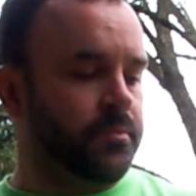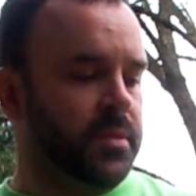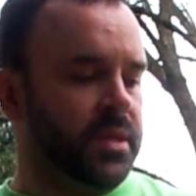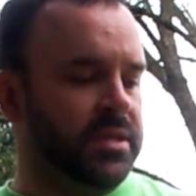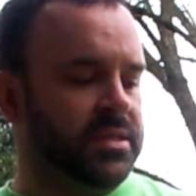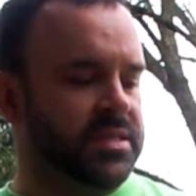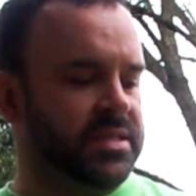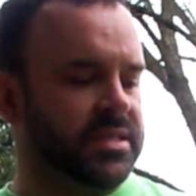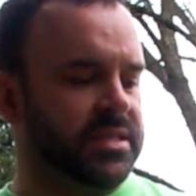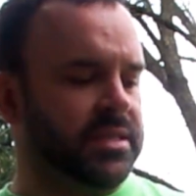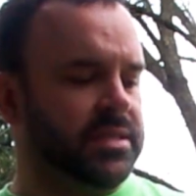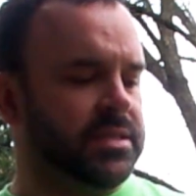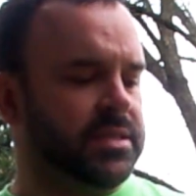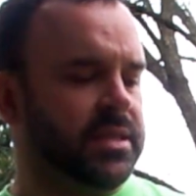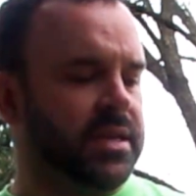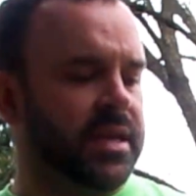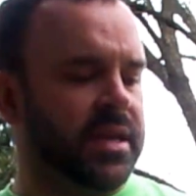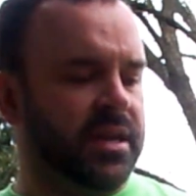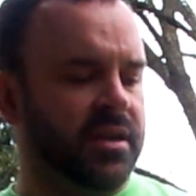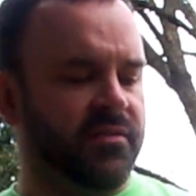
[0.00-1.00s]
Six and a
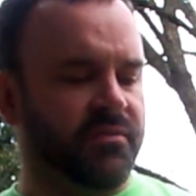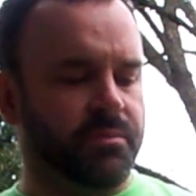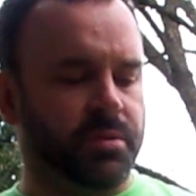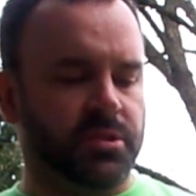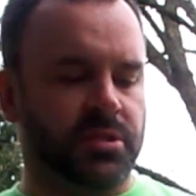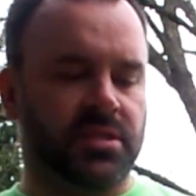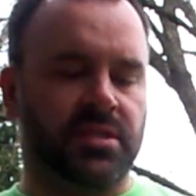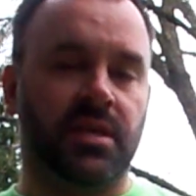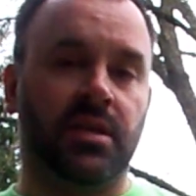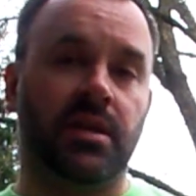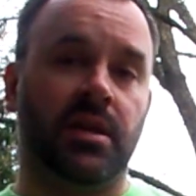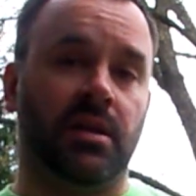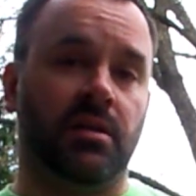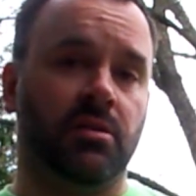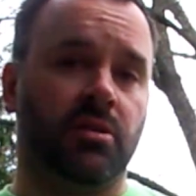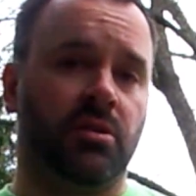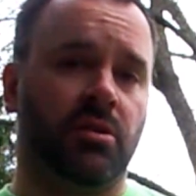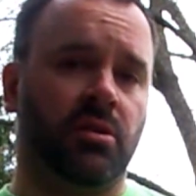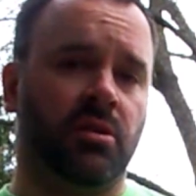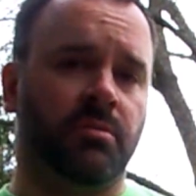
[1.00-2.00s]
half %
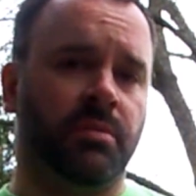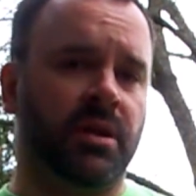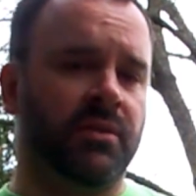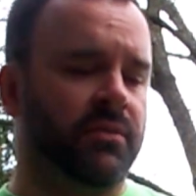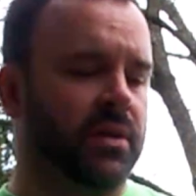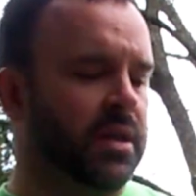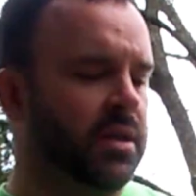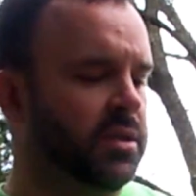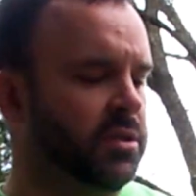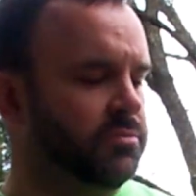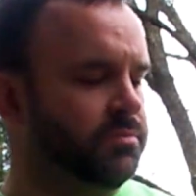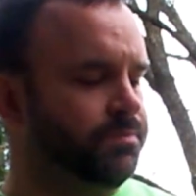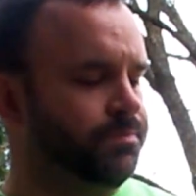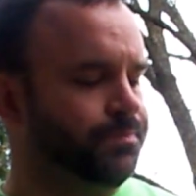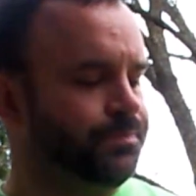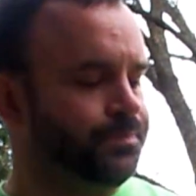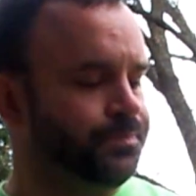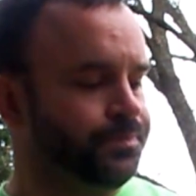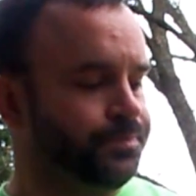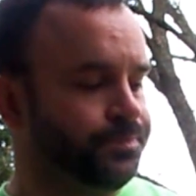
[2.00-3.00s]
alcohol by volume.
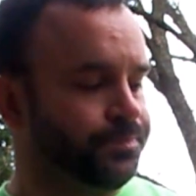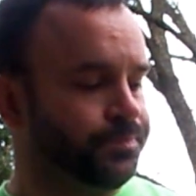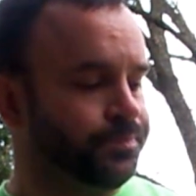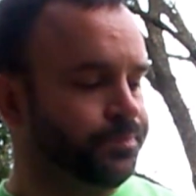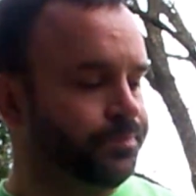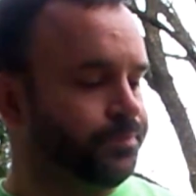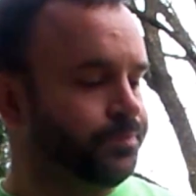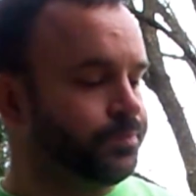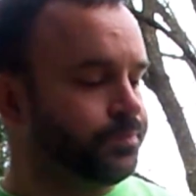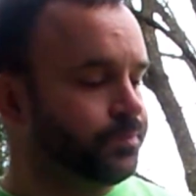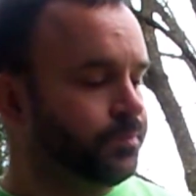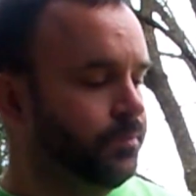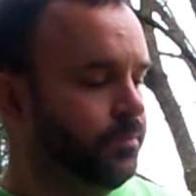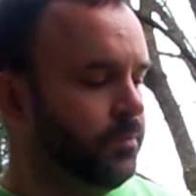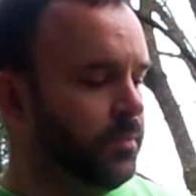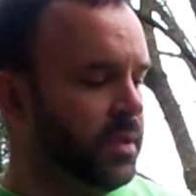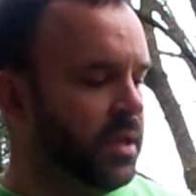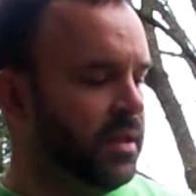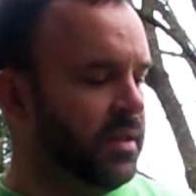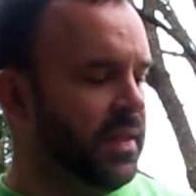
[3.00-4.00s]

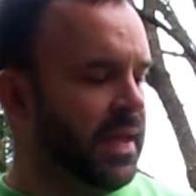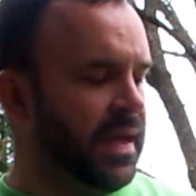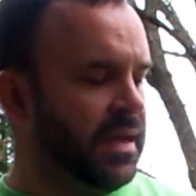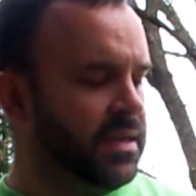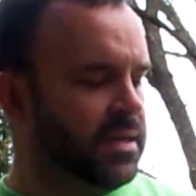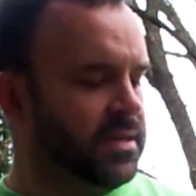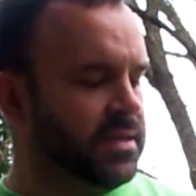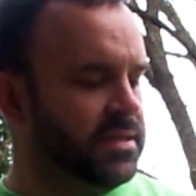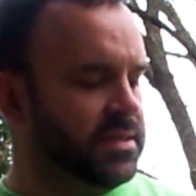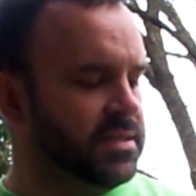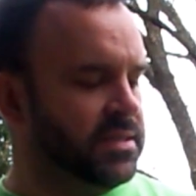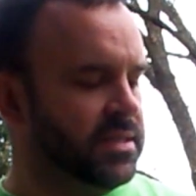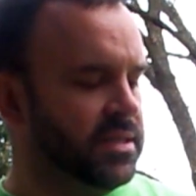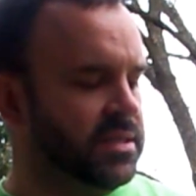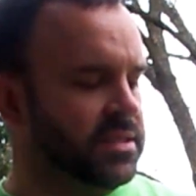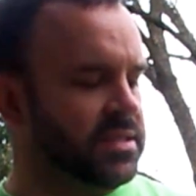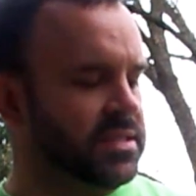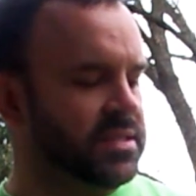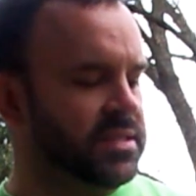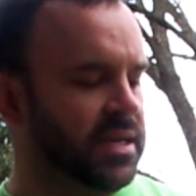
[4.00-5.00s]
That is a
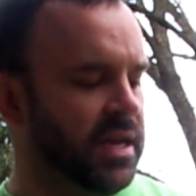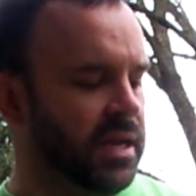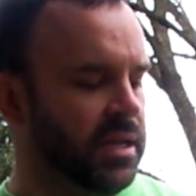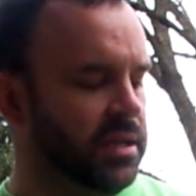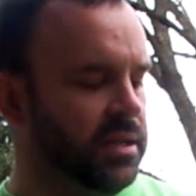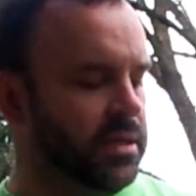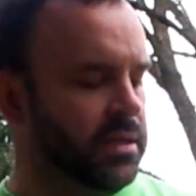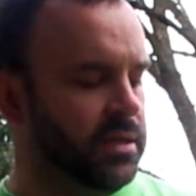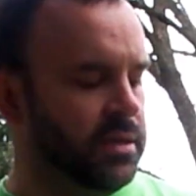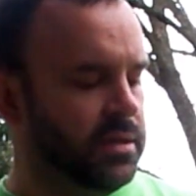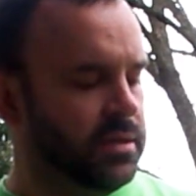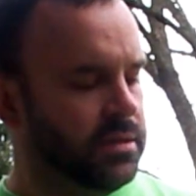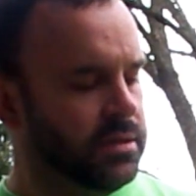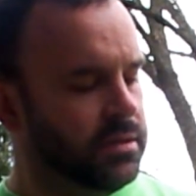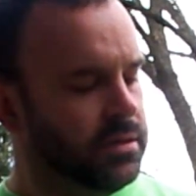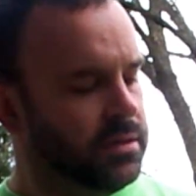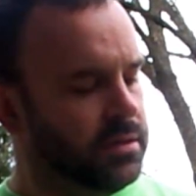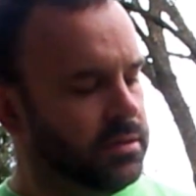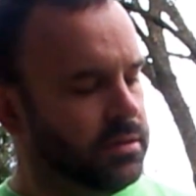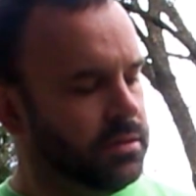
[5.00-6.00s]
solid
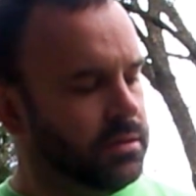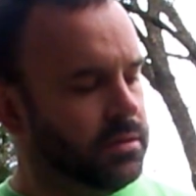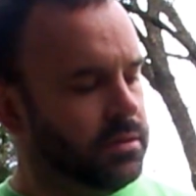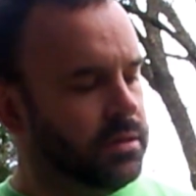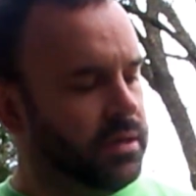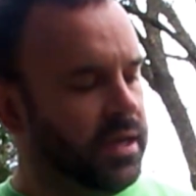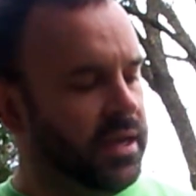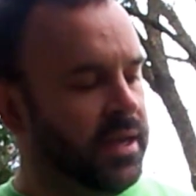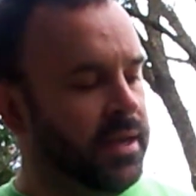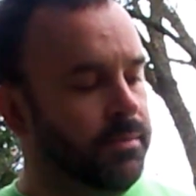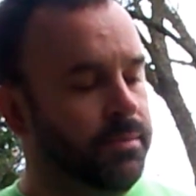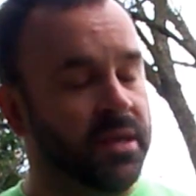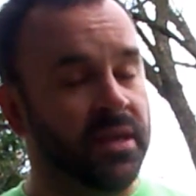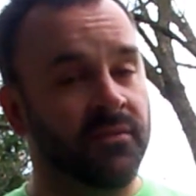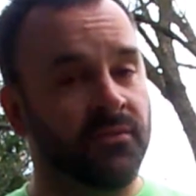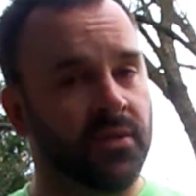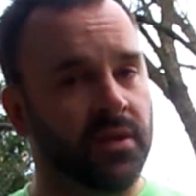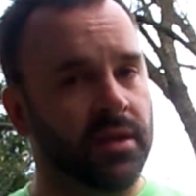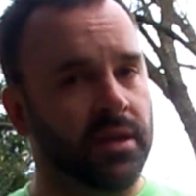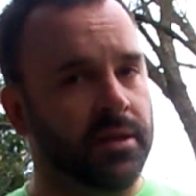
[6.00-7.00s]

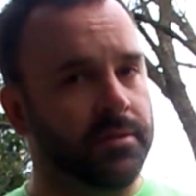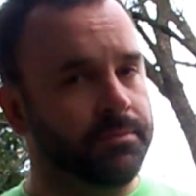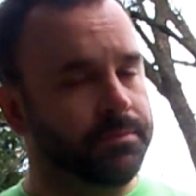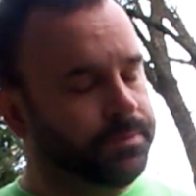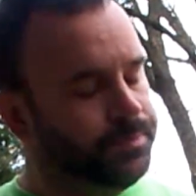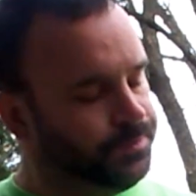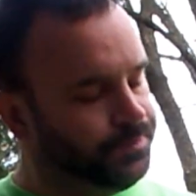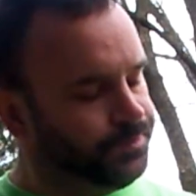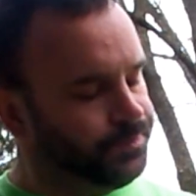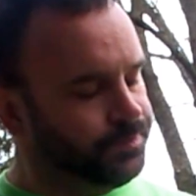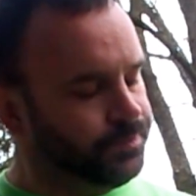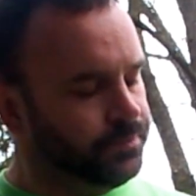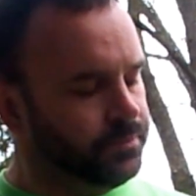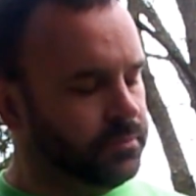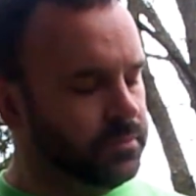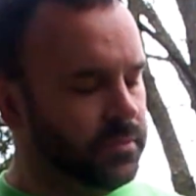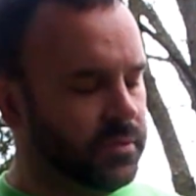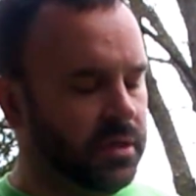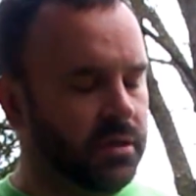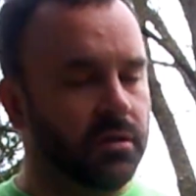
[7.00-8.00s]
ABV
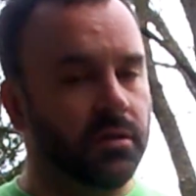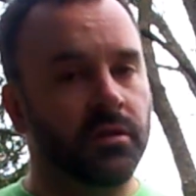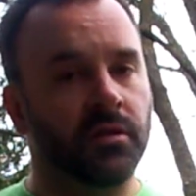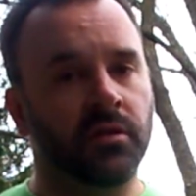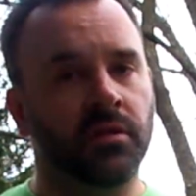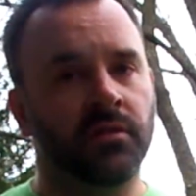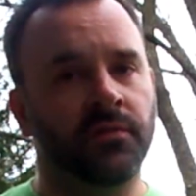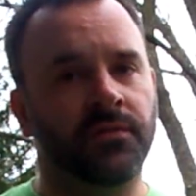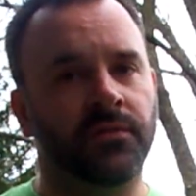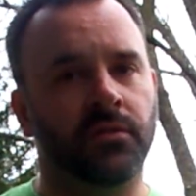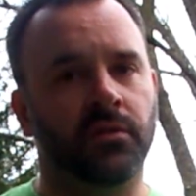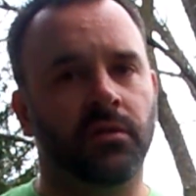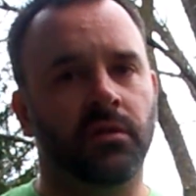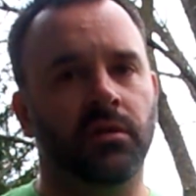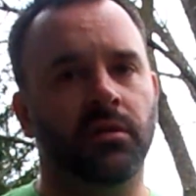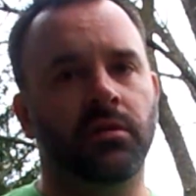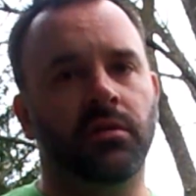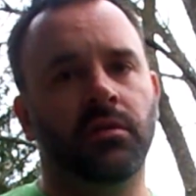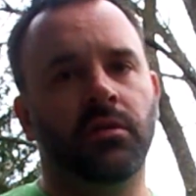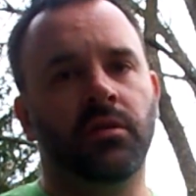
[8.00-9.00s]
for
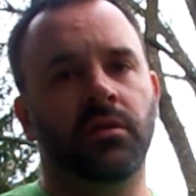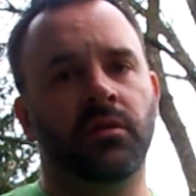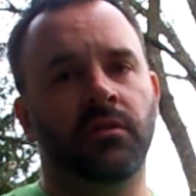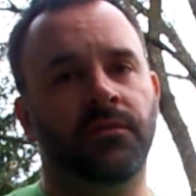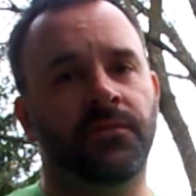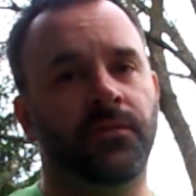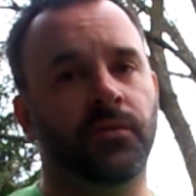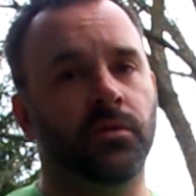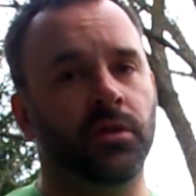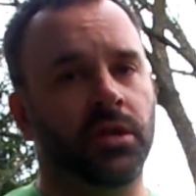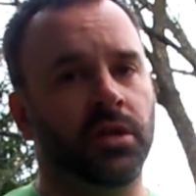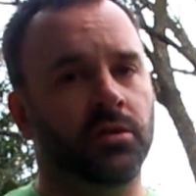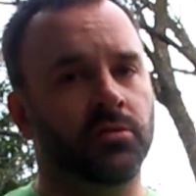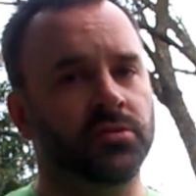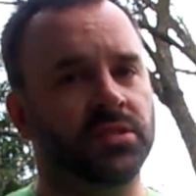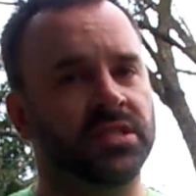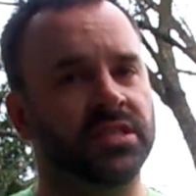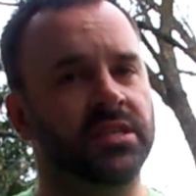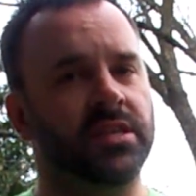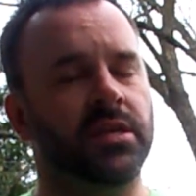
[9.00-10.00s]

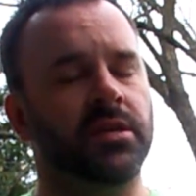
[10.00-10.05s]
40OZ.